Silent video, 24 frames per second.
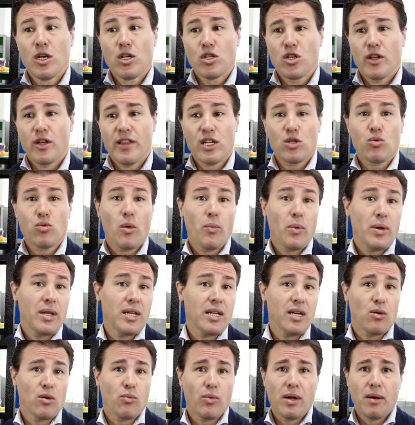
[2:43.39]
So that's what we
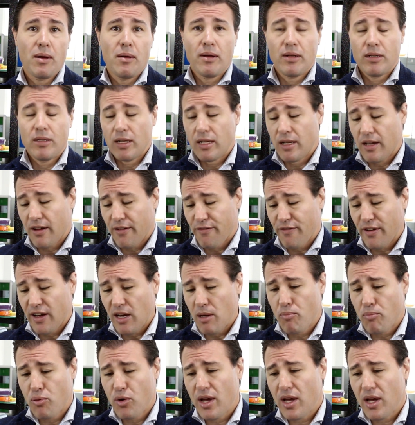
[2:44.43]
did. We did a
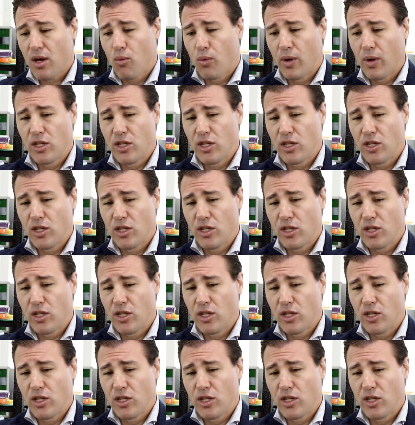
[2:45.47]
finger prick.